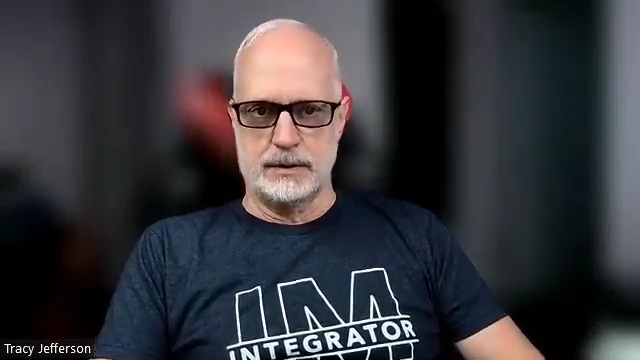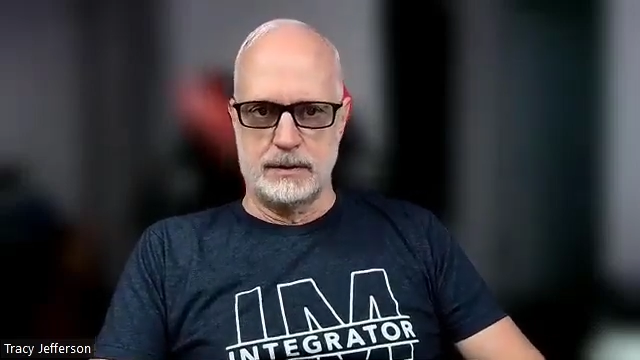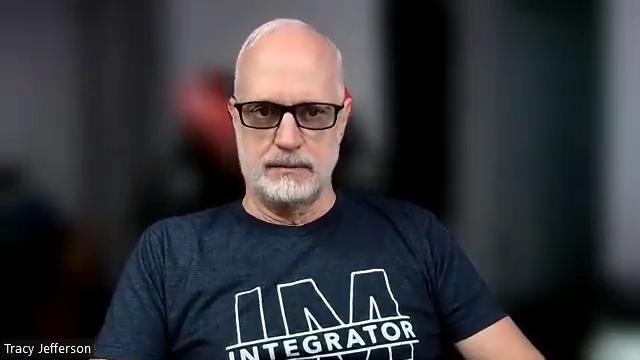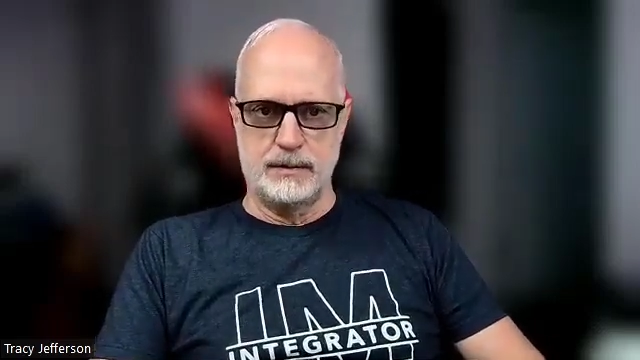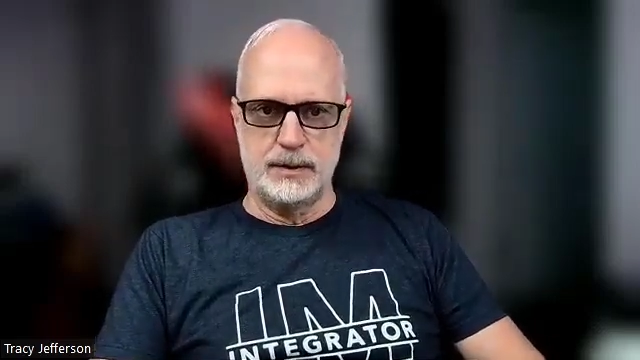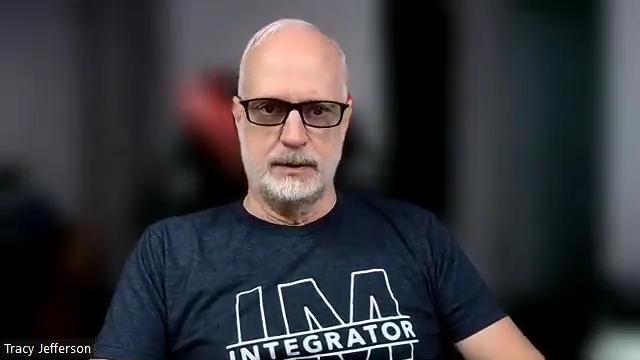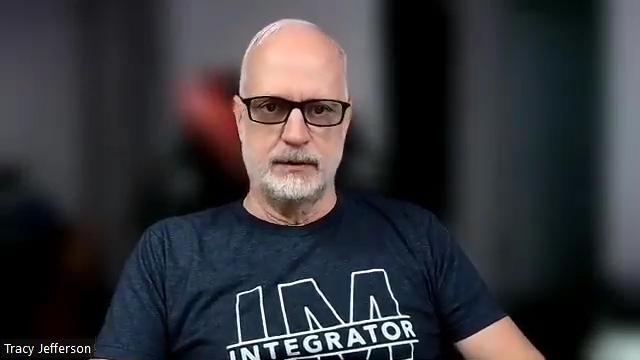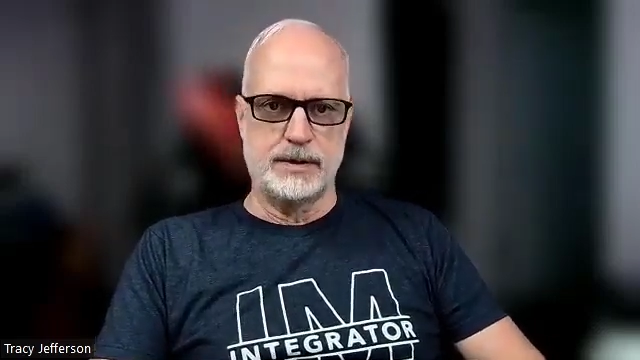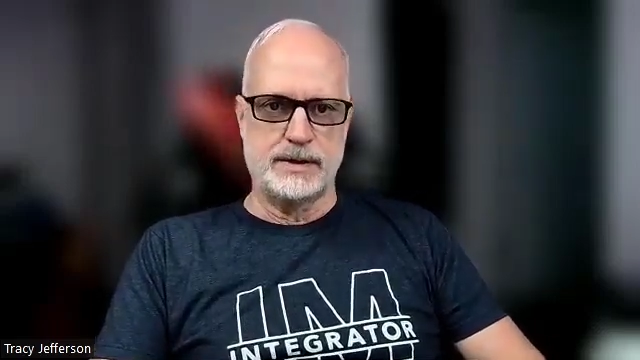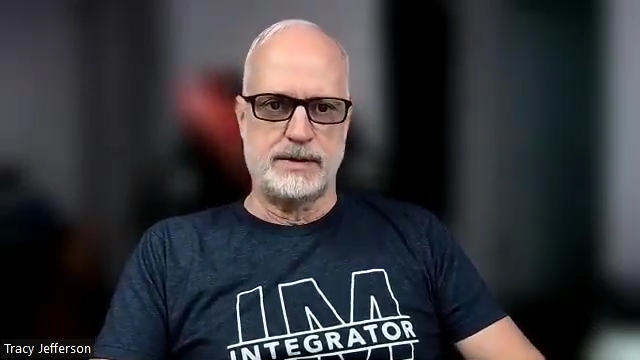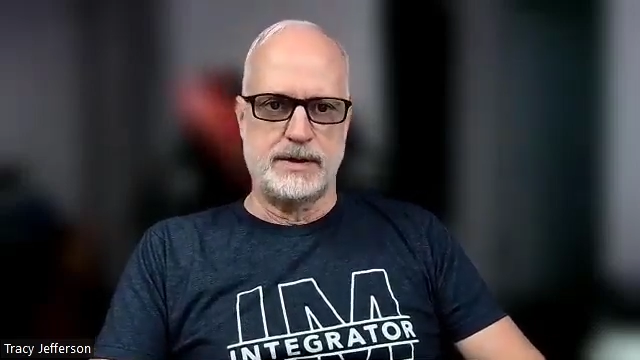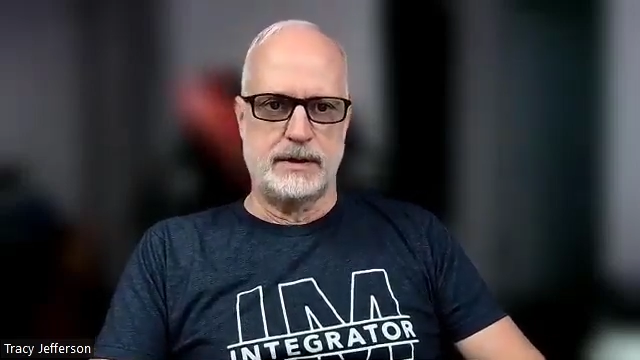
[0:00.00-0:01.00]
to build
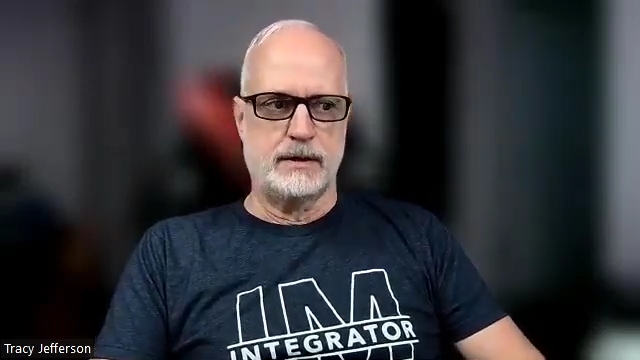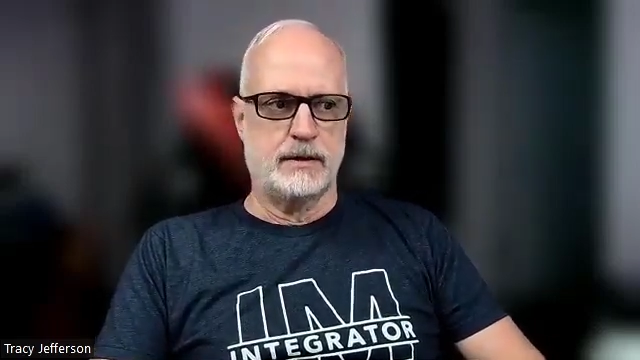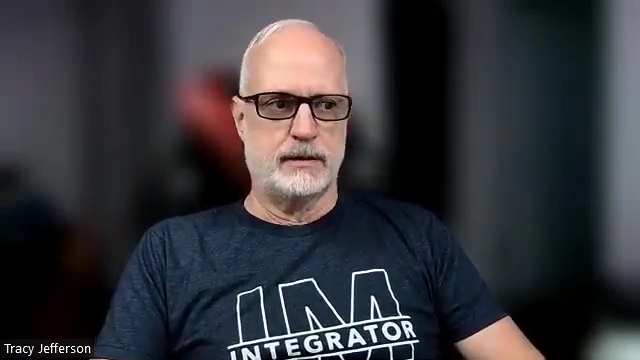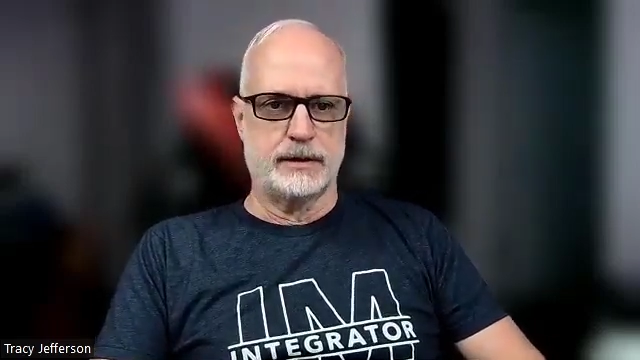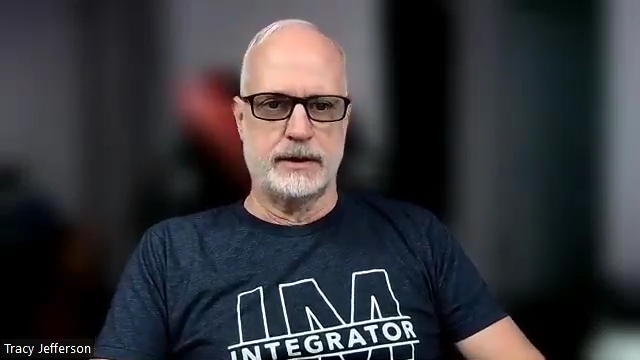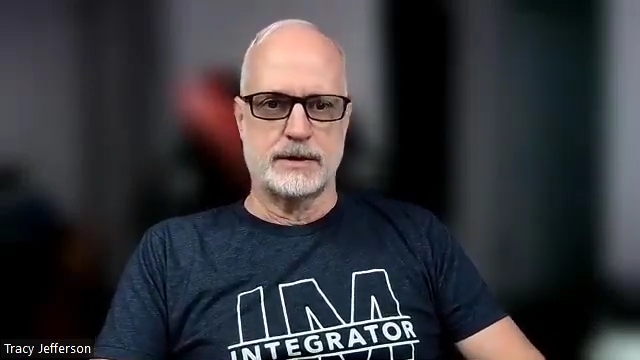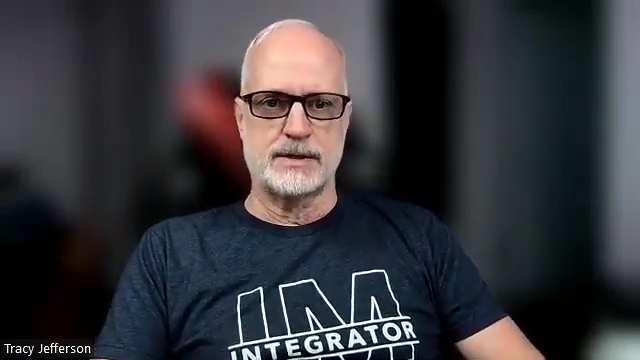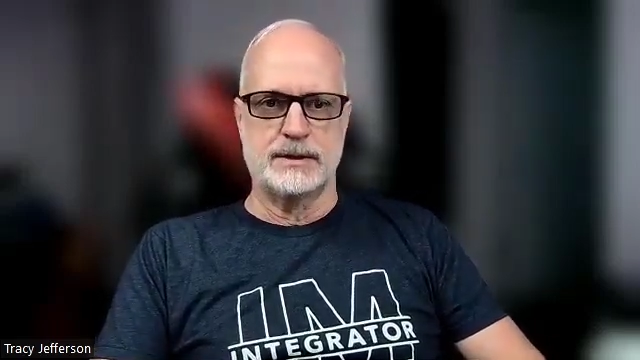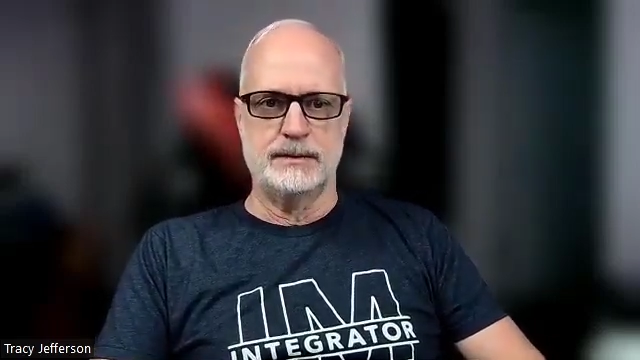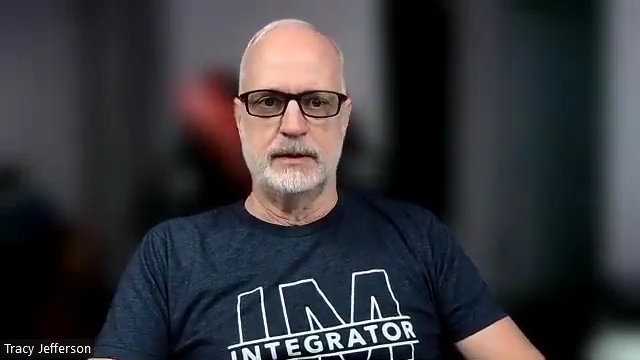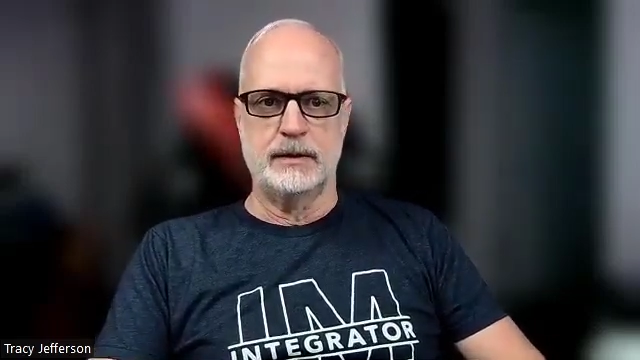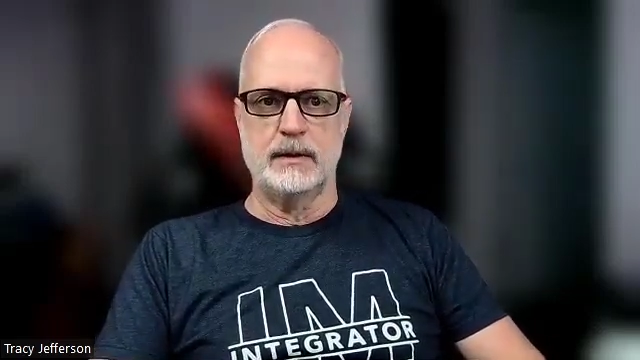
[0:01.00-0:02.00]
this thing called an
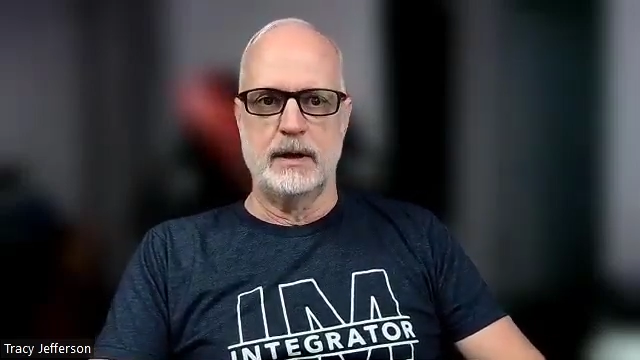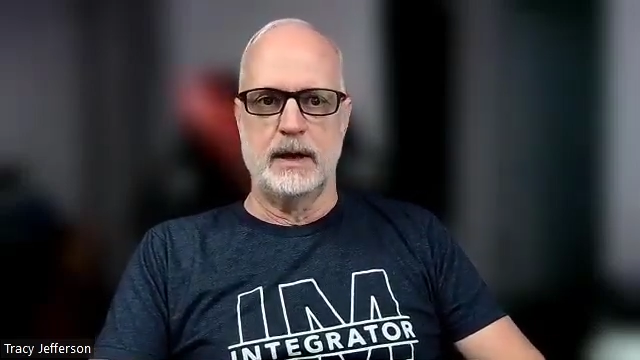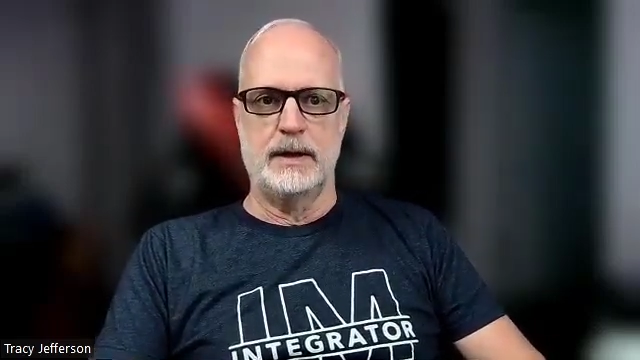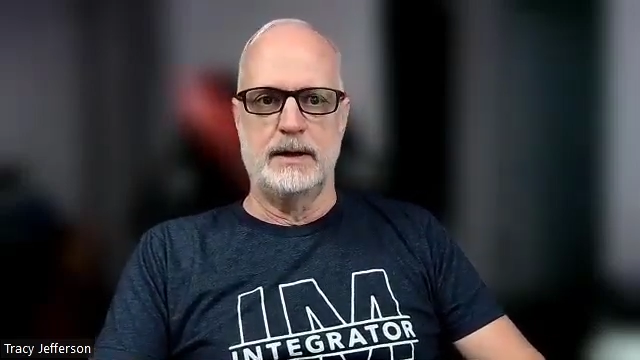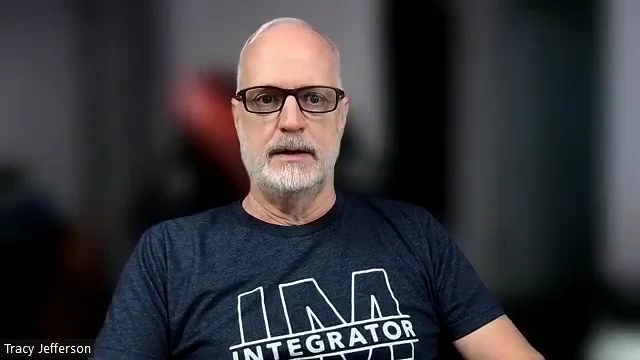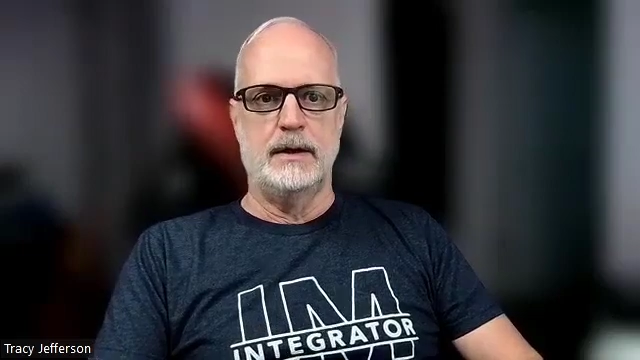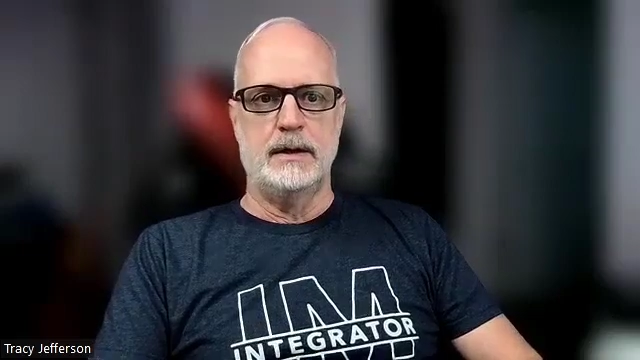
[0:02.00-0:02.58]
assembly line